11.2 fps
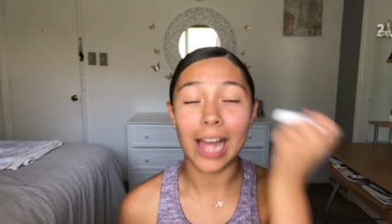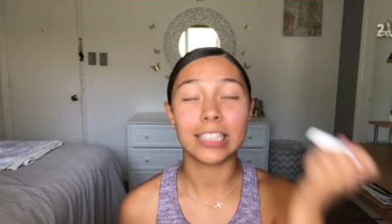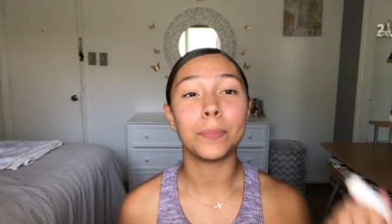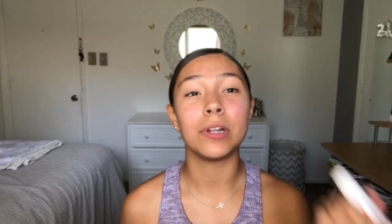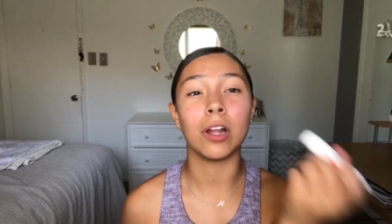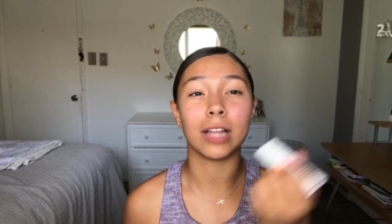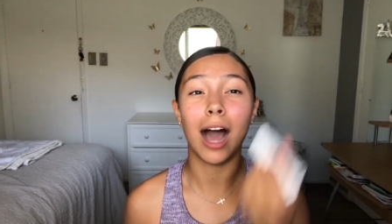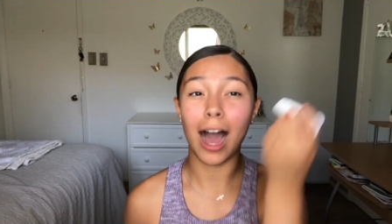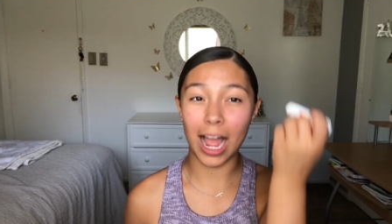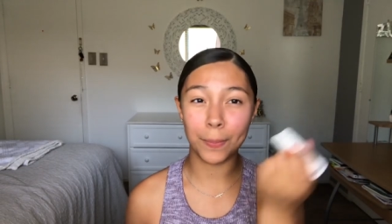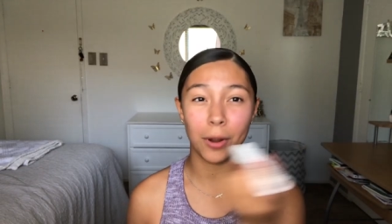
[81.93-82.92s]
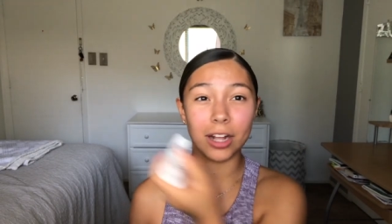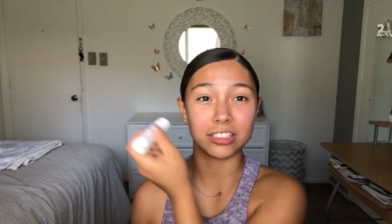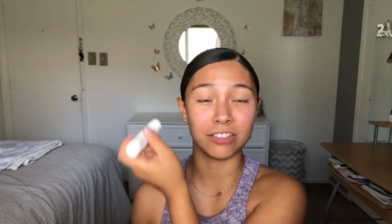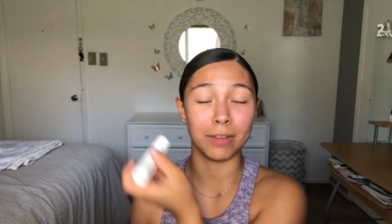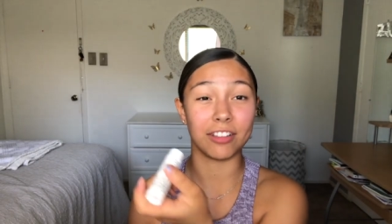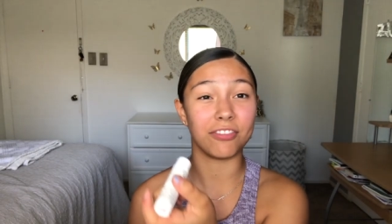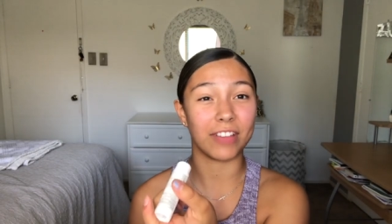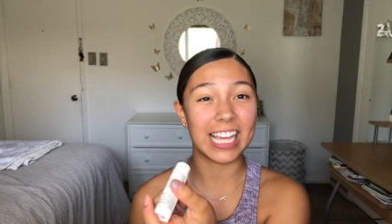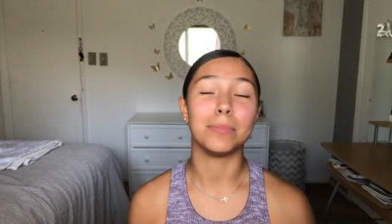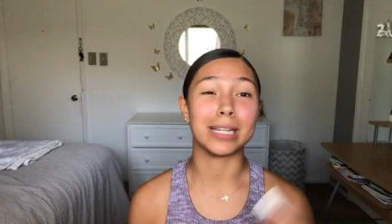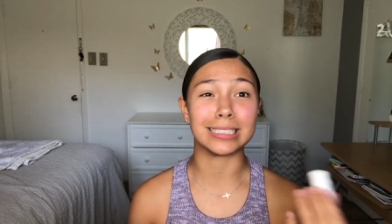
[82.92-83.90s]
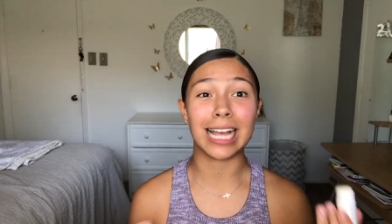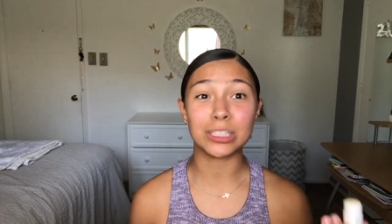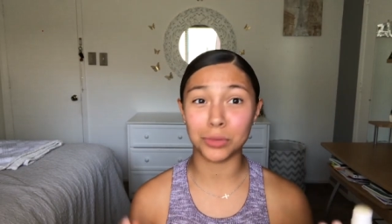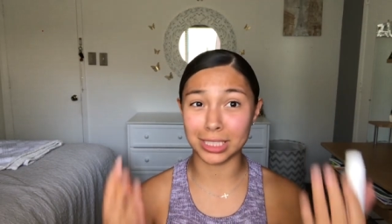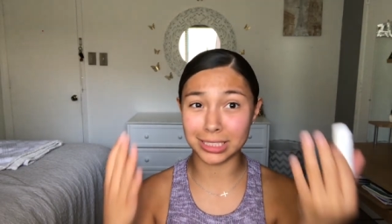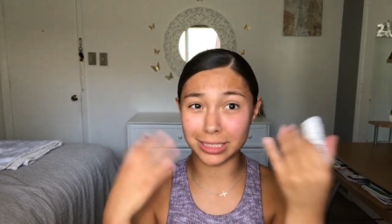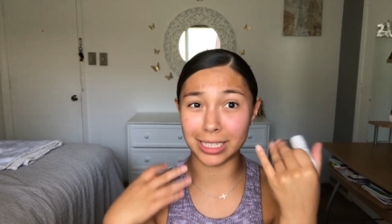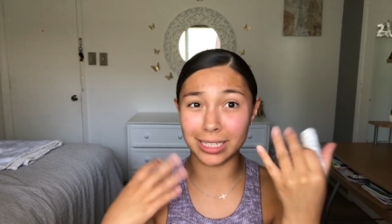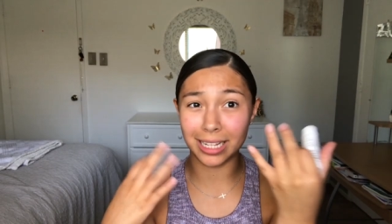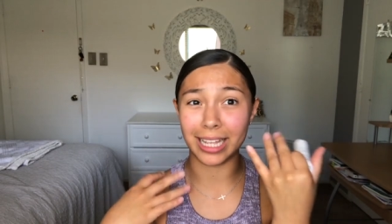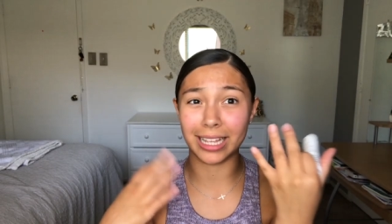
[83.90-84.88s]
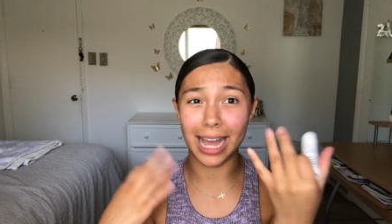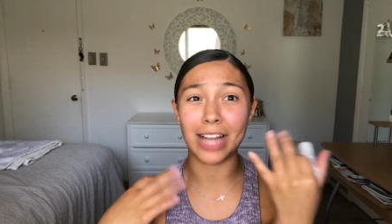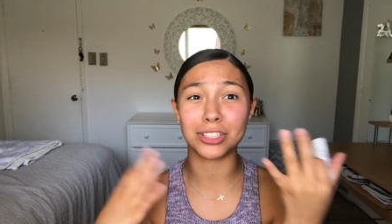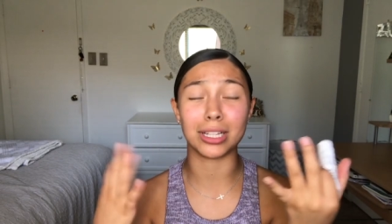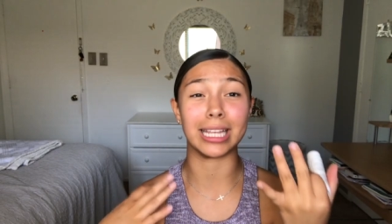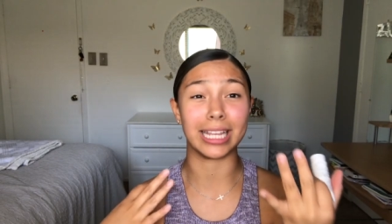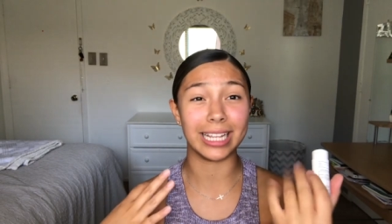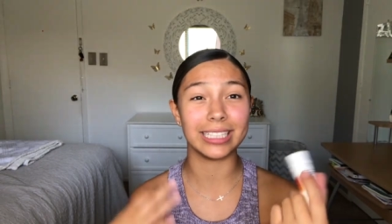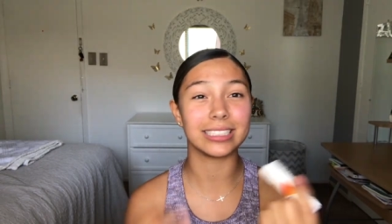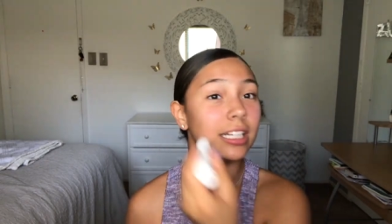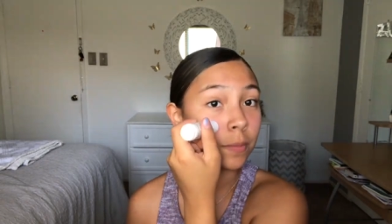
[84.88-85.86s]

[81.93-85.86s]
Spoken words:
like to put it on the high parts of my face because that's where the sun actually hits.